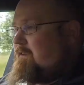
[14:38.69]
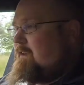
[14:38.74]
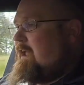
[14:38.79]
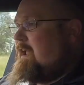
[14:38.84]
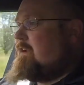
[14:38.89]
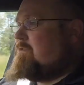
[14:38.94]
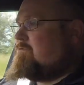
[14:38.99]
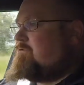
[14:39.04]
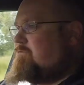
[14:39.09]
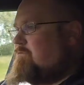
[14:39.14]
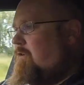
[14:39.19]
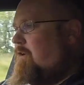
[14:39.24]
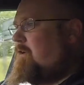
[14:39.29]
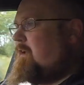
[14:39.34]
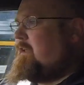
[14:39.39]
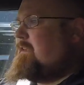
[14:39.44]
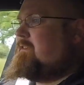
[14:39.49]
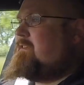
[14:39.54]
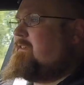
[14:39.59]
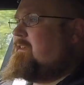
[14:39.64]
It
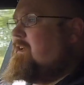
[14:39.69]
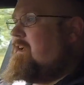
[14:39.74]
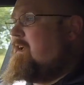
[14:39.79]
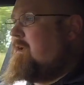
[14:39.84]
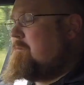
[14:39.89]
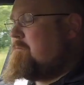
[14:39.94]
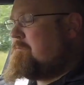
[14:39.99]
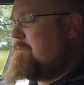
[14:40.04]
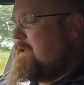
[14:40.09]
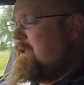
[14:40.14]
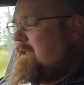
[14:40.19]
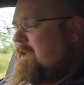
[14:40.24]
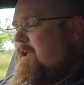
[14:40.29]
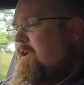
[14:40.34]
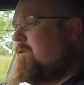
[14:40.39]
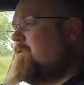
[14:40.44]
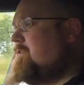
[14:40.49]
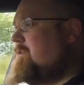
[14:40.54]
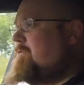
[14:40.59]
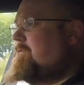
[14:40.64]
rides
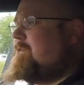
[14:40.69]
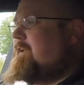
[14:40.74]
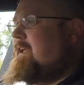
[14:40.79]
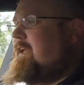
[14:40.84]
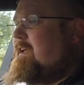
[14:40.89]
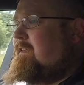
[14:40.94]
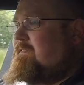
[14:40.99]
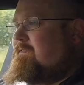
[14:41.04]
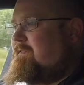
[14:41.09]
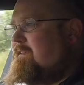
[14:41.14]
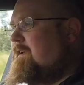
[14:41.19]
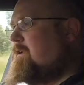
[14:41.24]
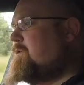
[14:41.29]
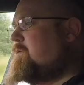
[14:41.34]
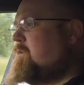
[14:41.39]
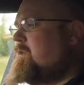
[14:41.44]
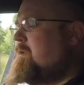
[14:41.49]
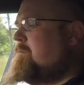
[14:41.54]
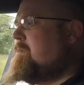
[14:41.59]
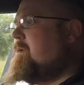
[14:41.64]
beautifully and deals
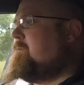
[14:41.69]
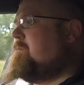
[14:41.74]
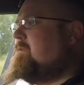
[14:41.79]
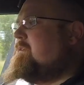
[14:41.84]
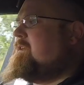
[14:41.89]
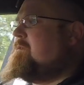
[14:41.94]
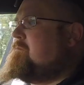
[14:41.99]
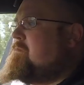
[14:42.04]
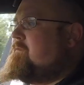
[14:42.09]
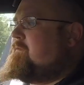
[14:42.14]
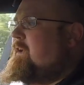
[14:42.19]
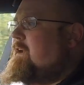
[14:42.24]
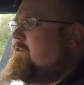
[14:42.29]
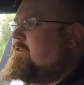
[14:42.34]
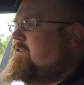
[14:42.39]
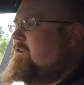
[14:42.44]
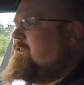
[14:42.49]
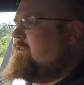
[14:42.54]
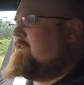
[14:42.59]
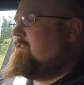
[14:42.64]
with the bumps and
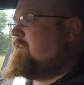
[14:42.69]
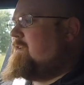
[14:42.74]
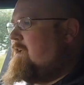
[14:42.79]
imperfections